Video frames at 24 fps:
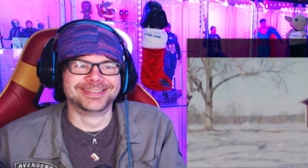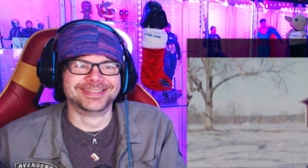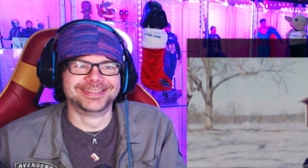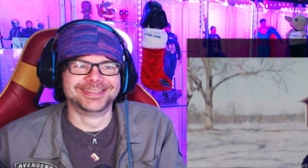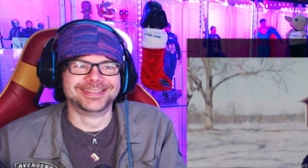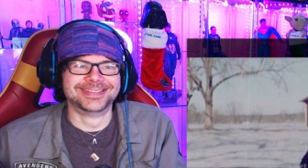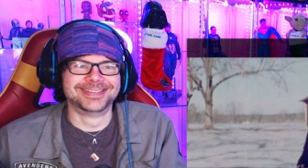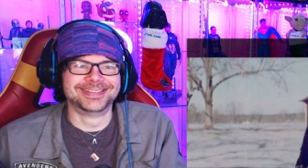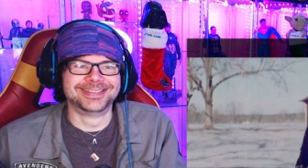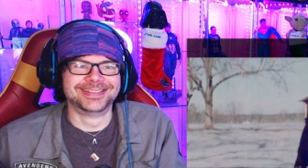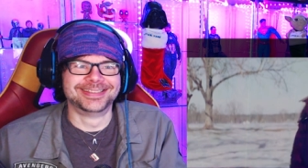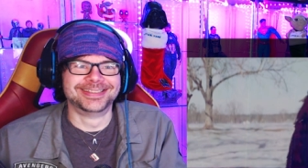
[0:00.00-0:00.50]

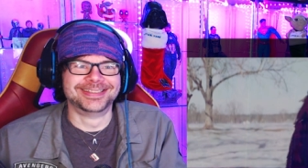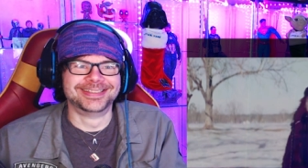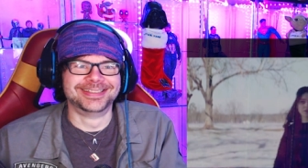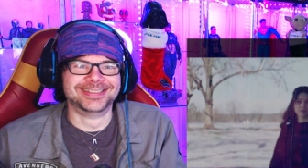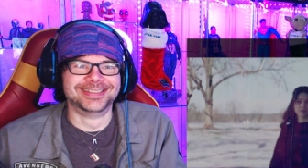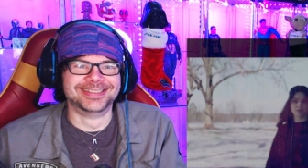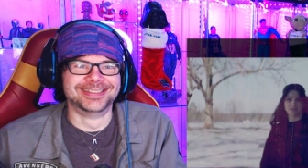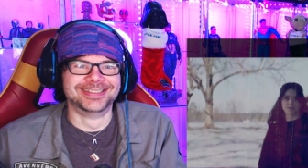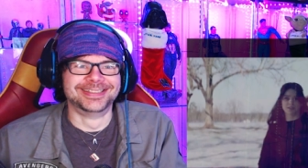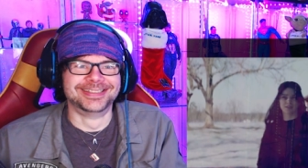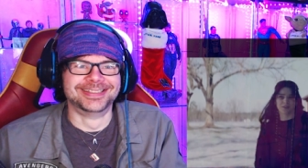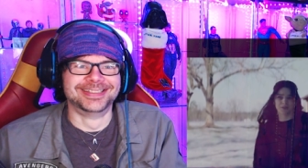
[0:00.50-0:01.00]
Hey, are you sure
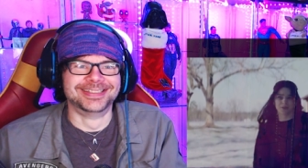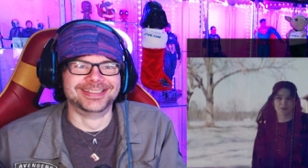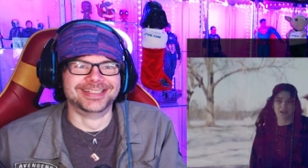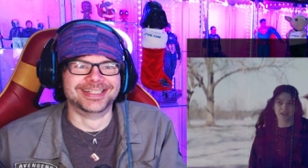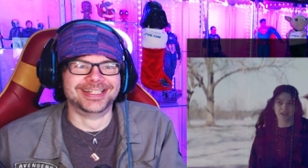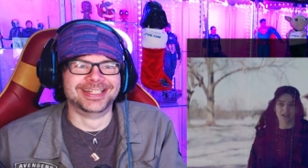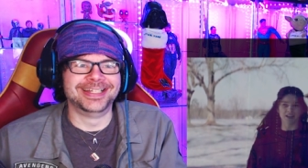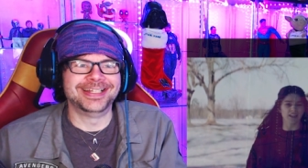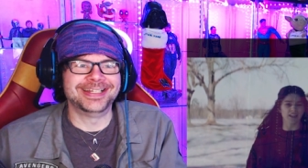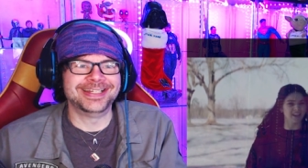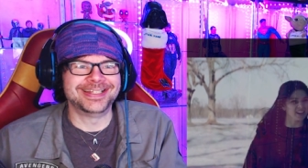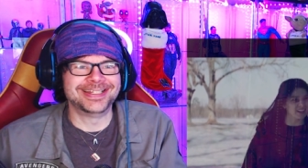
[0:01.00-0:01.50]
this is
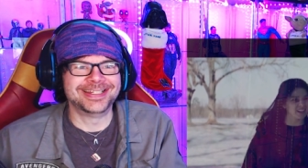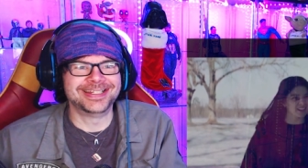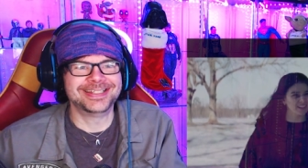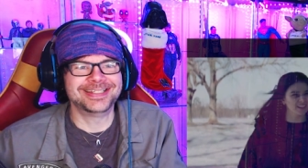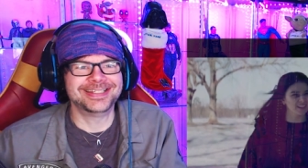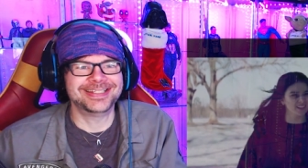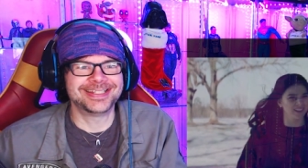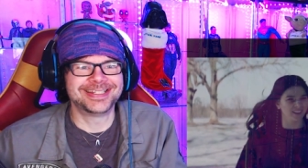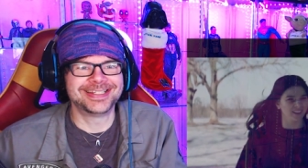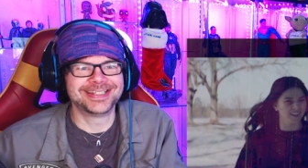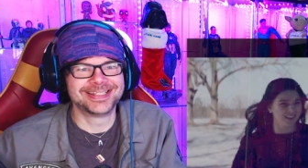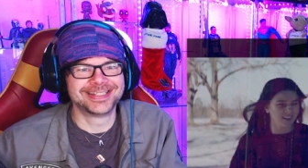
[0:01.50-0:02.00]
okay?
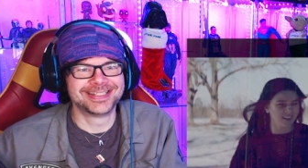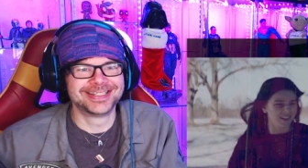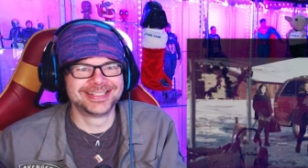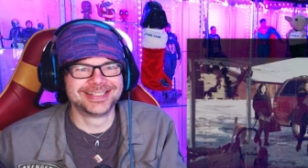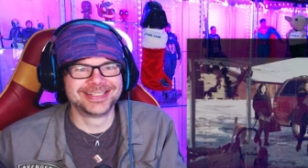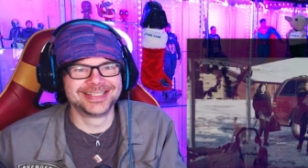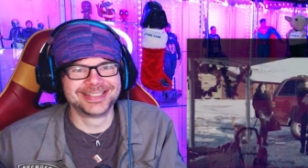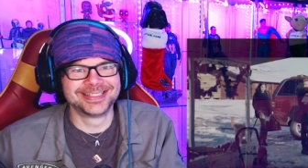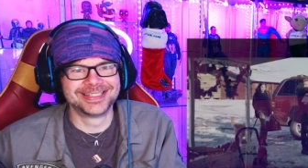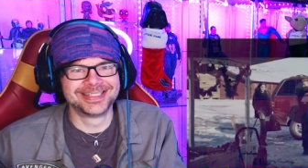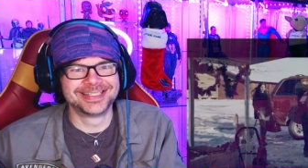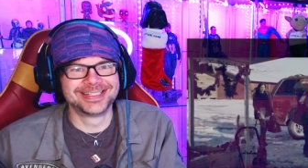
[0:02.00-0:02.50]

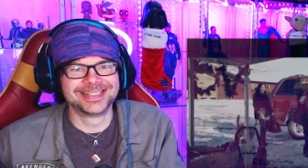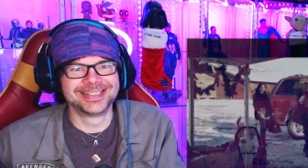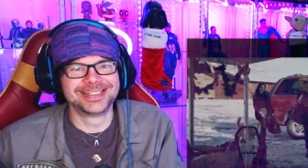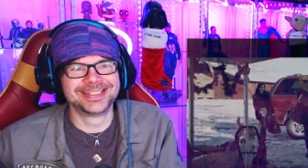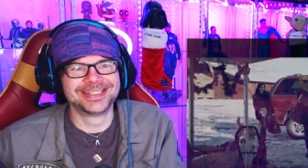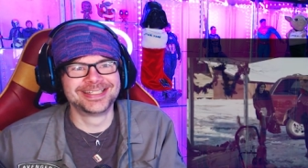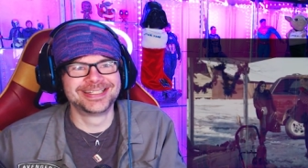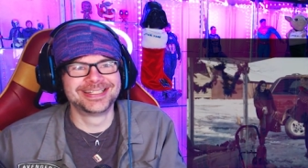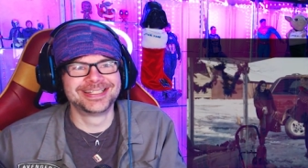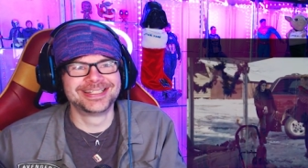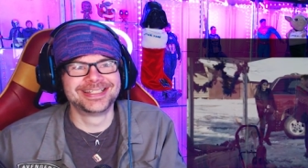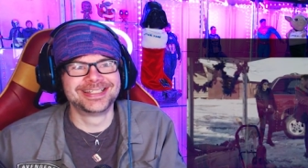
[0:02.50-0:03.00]

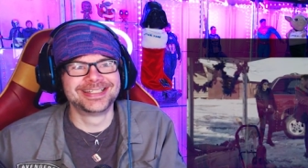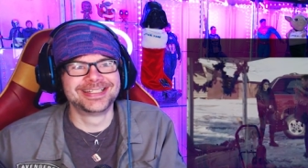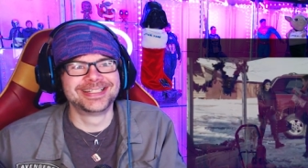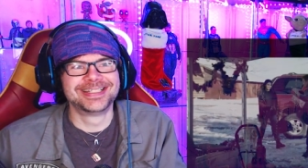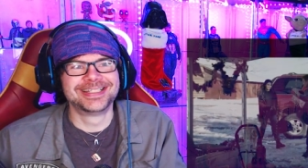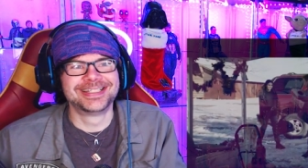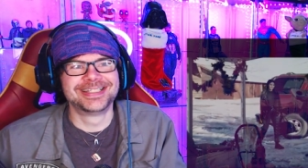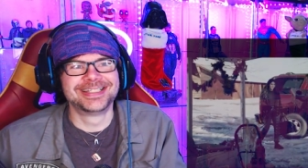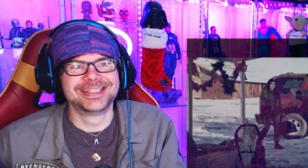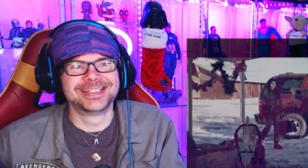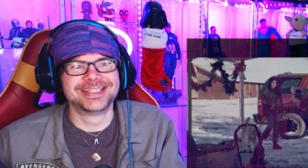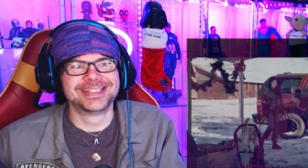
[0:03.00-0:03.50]
Oh,
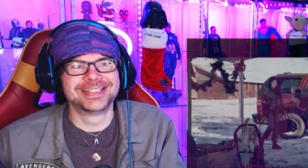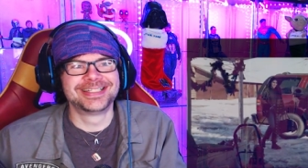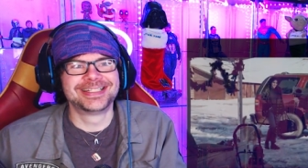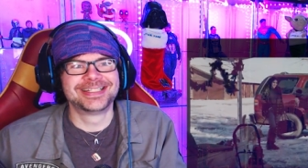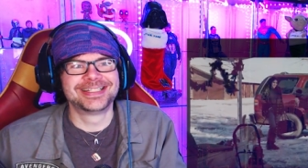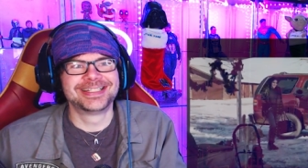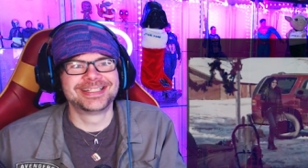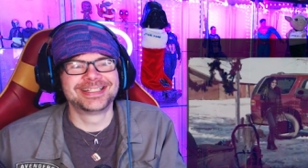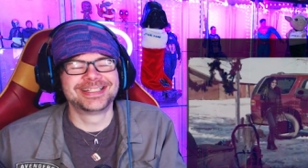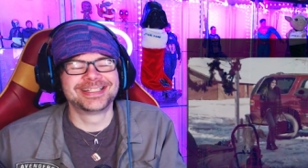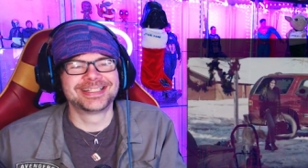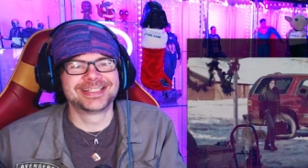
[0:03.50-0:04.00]

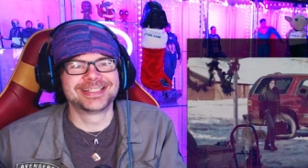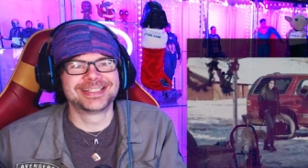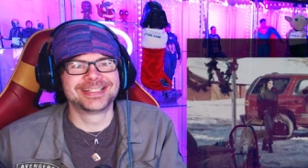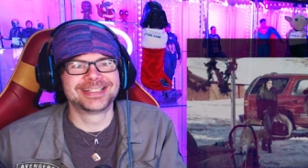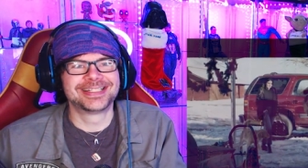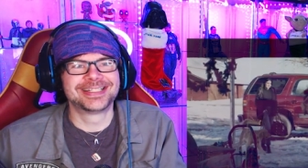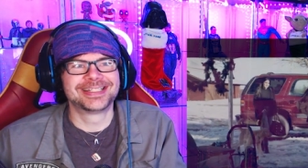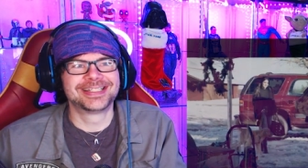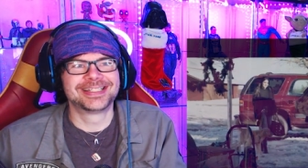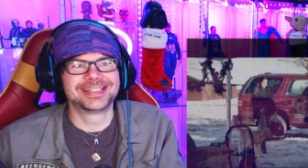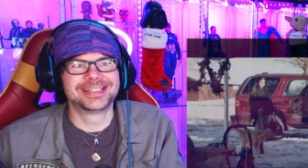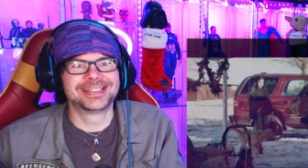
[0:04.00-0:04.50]
I'm telling you,
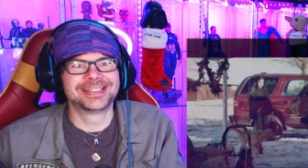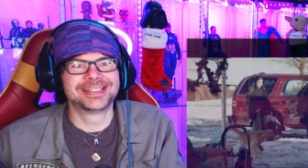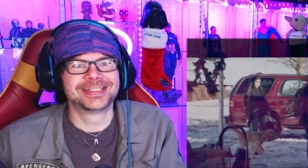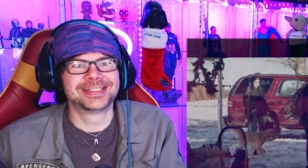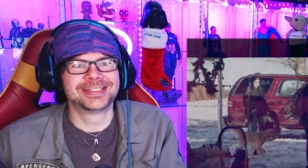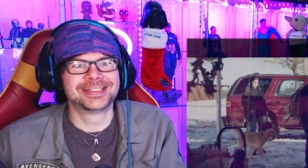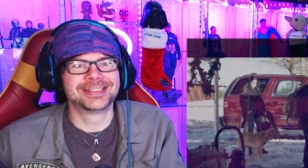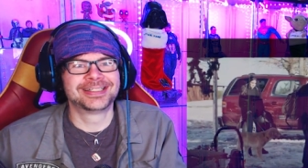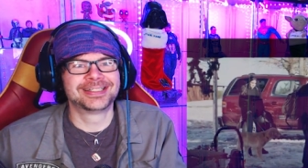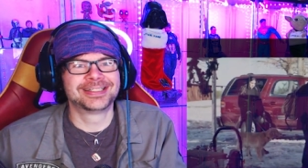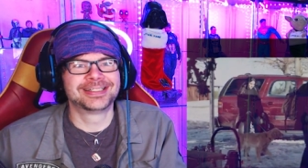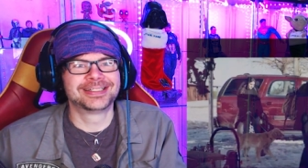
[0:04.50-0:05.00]
they're very
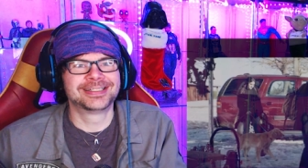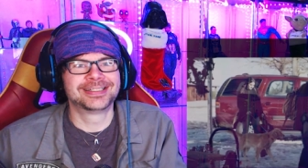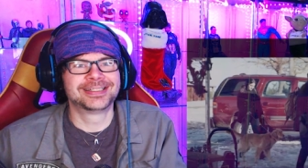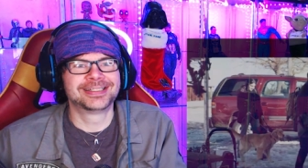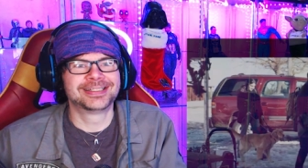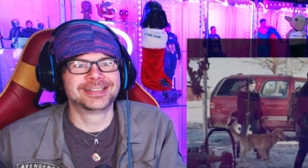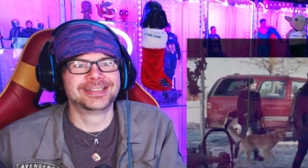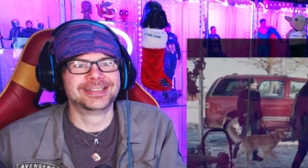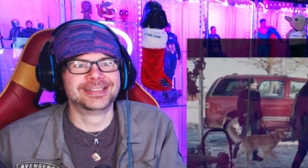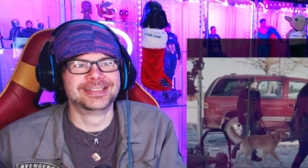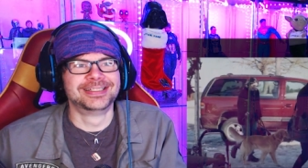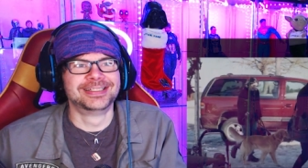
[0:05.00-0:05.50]
excited to meet you.